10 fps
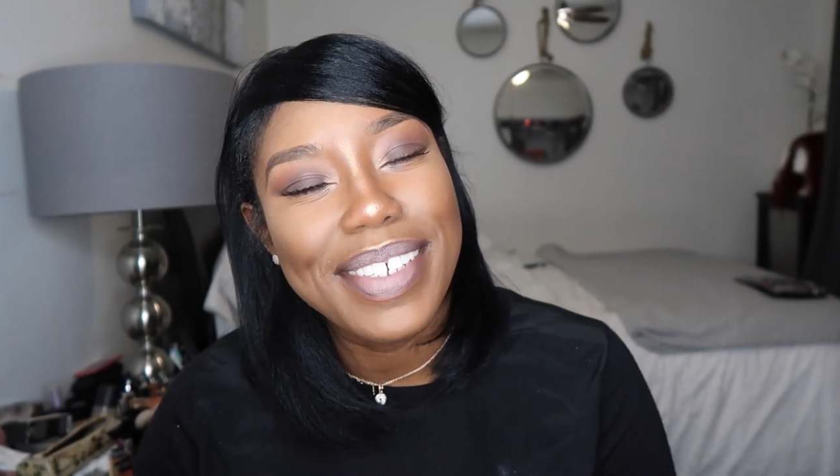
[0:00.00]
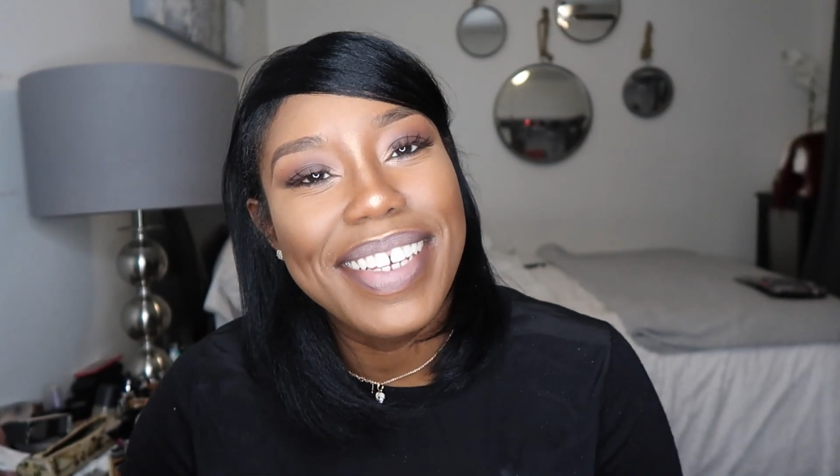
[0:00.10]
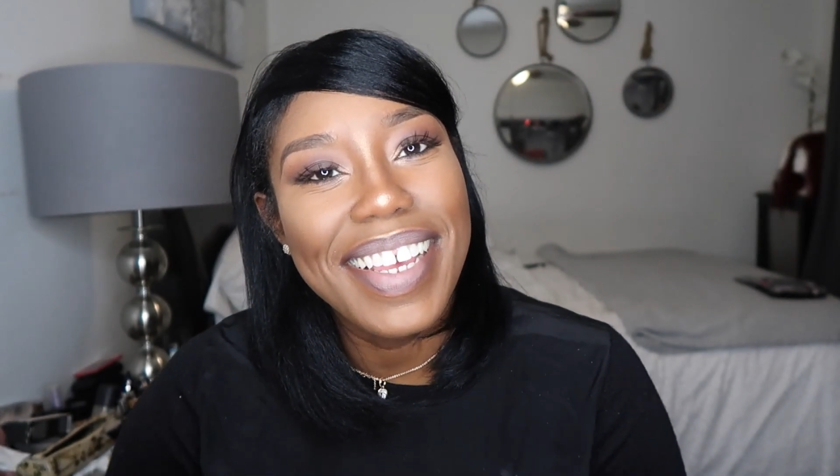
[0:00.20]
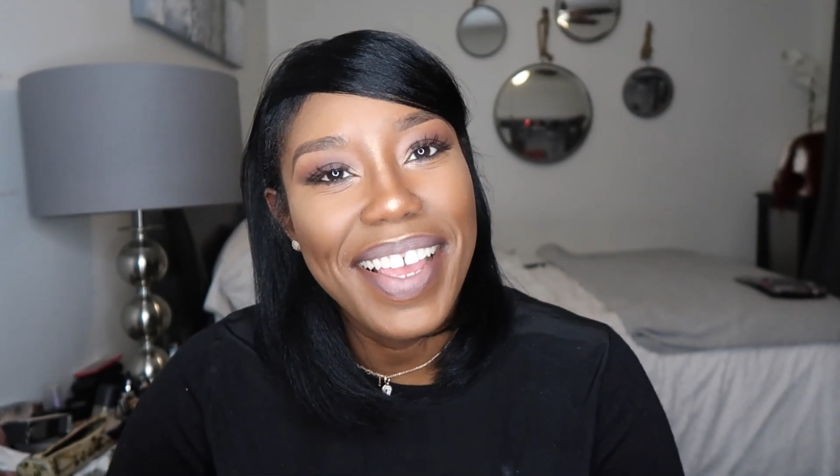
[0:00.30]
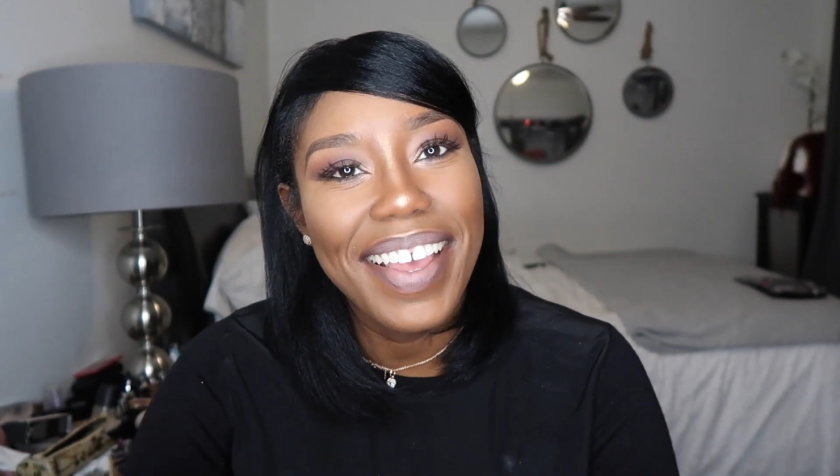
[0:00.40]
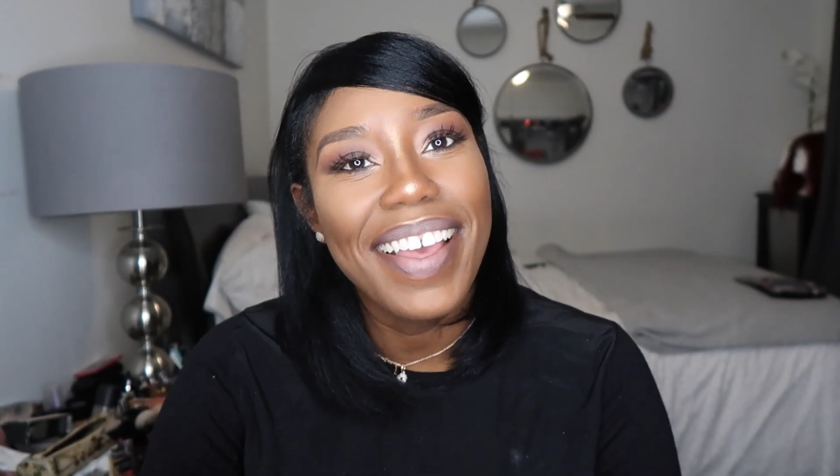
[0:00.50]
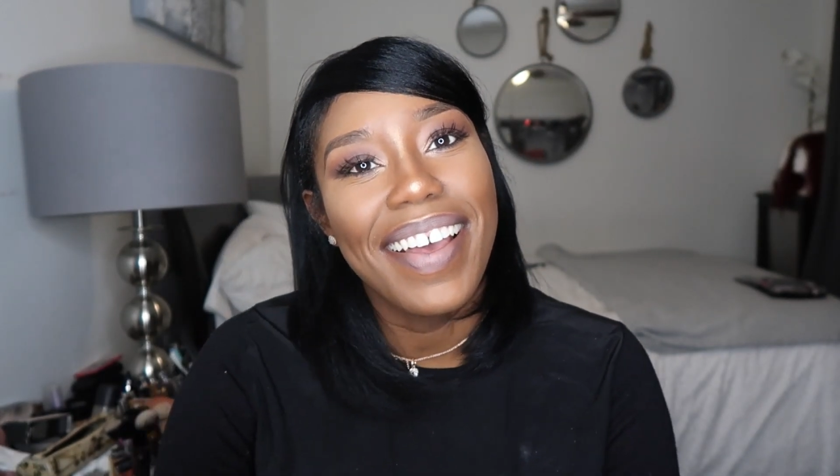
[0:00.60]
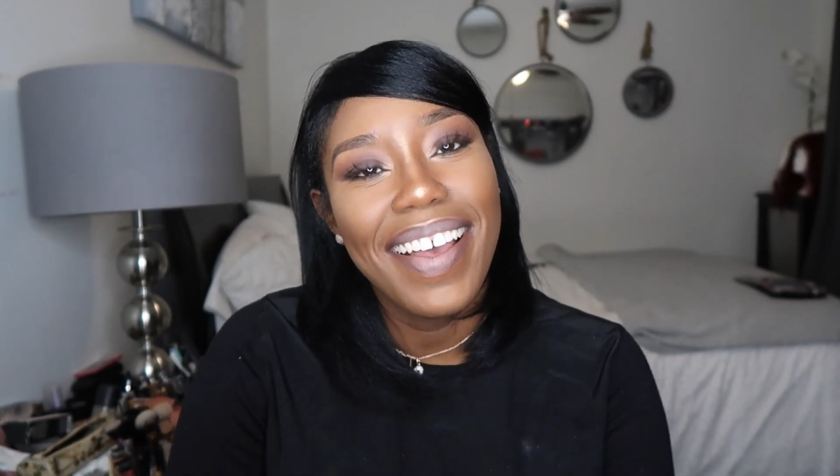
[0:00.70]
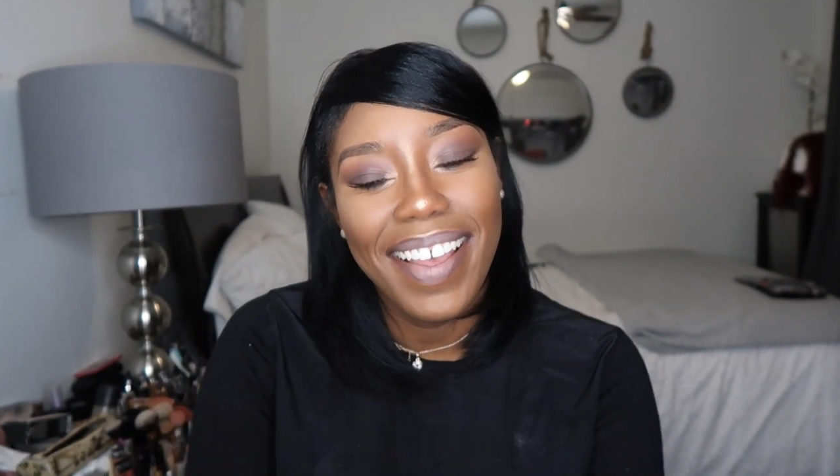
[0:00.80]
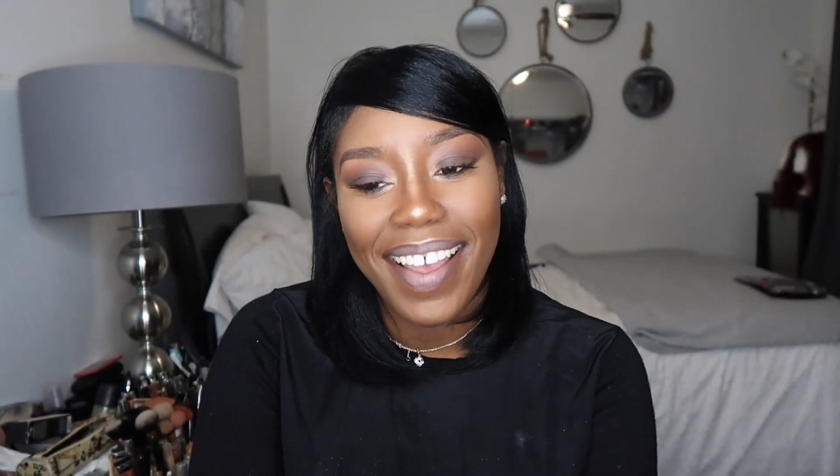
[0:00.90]

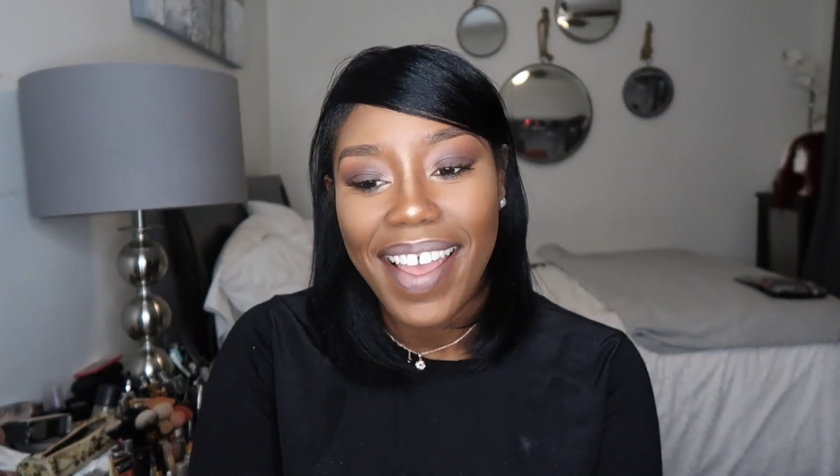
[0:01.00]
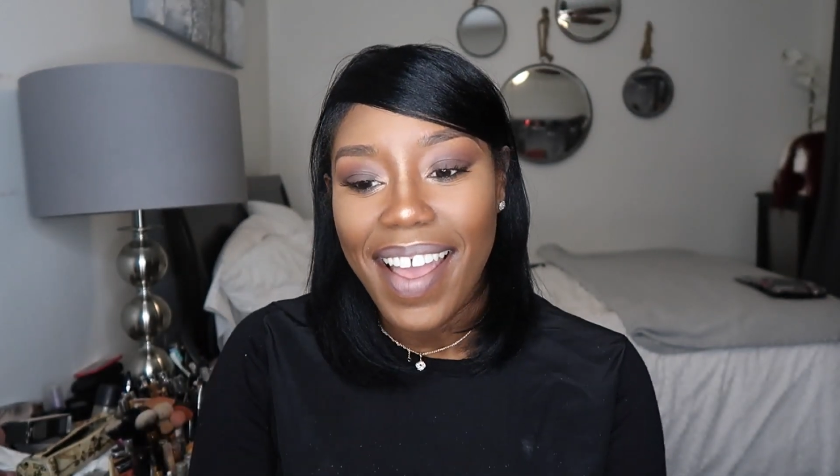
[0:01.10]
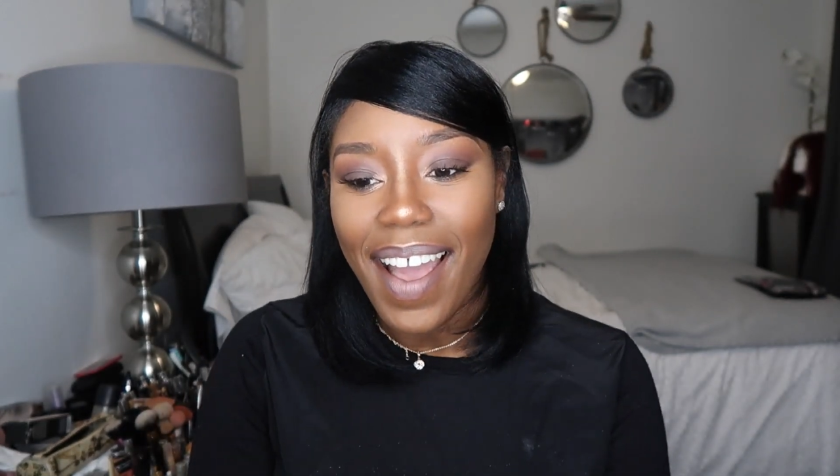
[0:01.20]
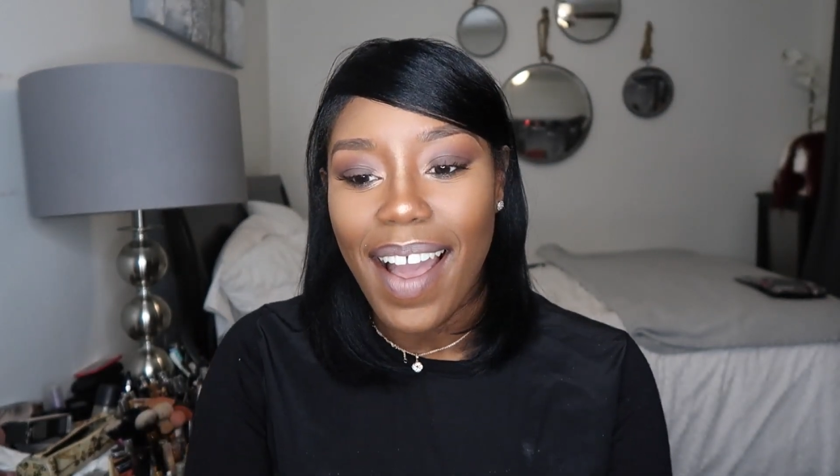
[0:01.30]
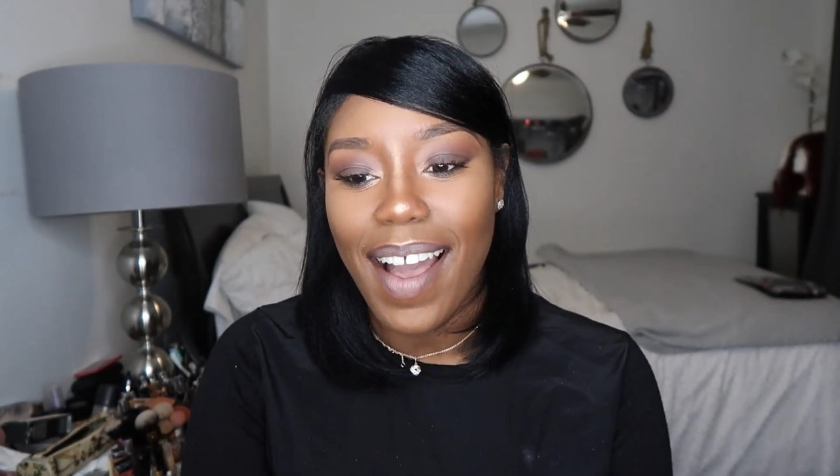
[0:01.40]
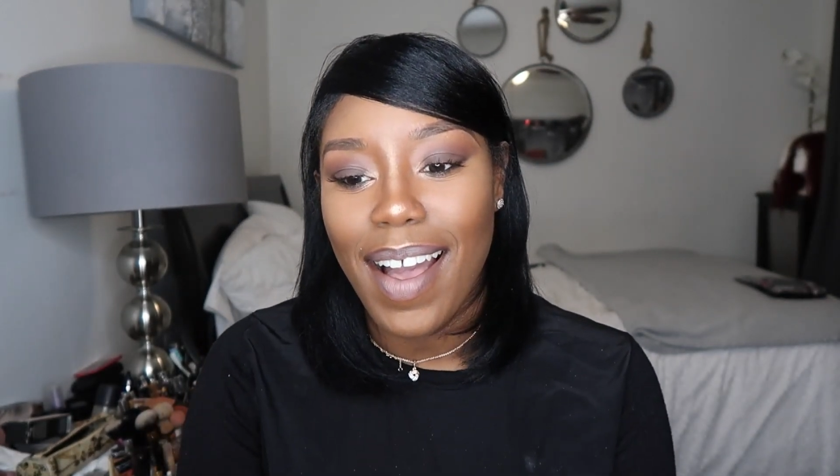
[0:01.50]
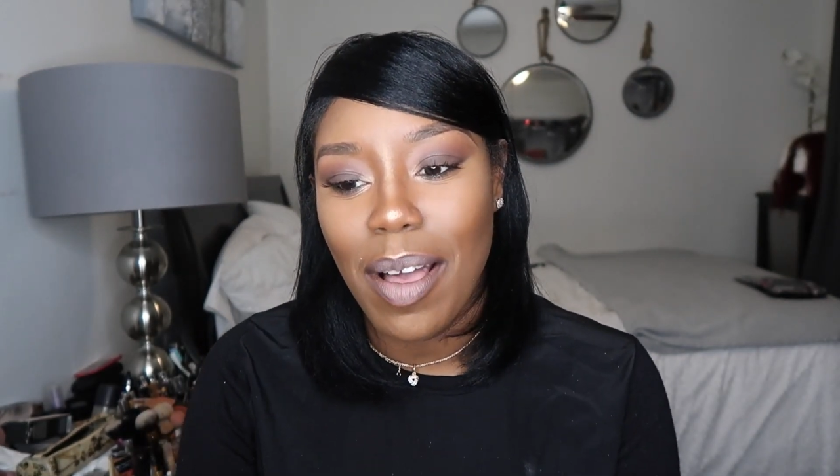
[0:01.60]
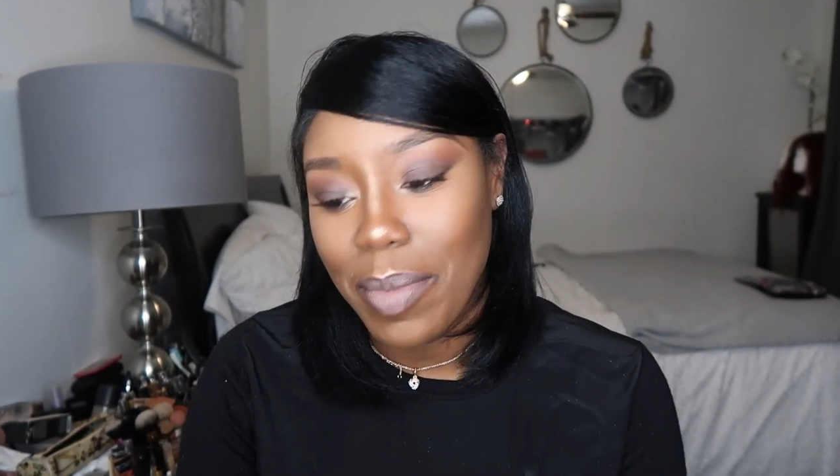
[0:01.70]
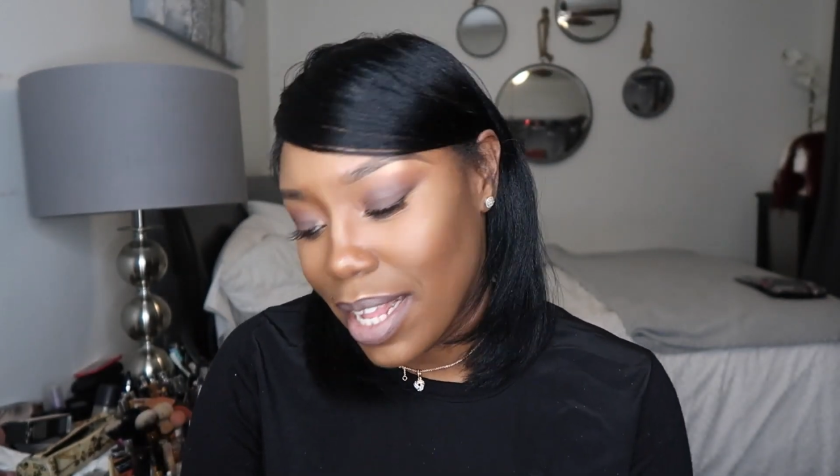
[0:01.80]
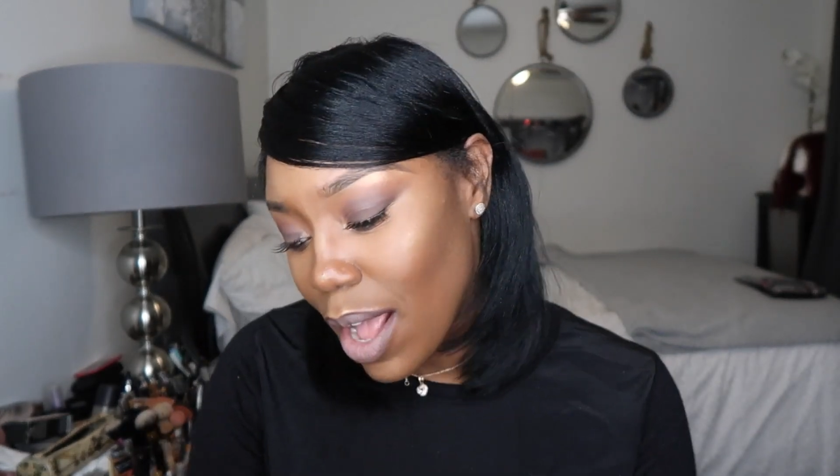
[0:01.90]
And
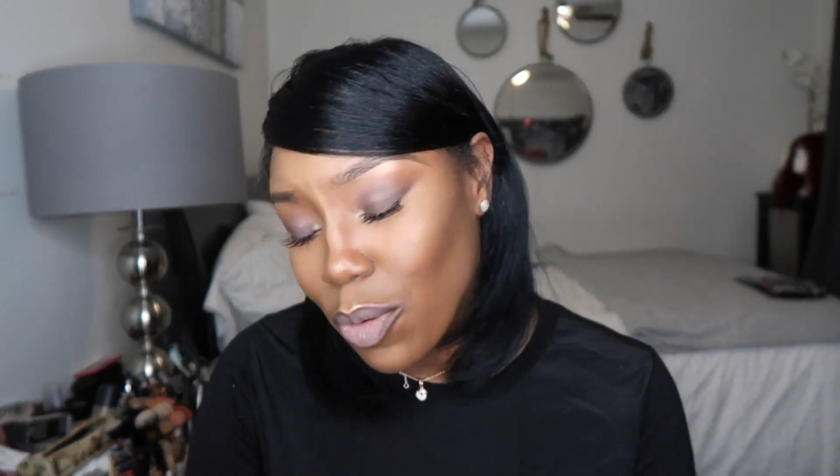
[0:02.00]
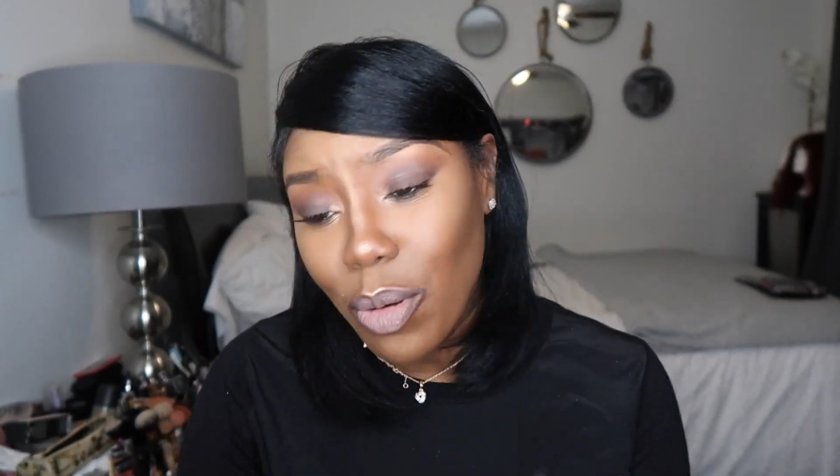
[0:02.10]
I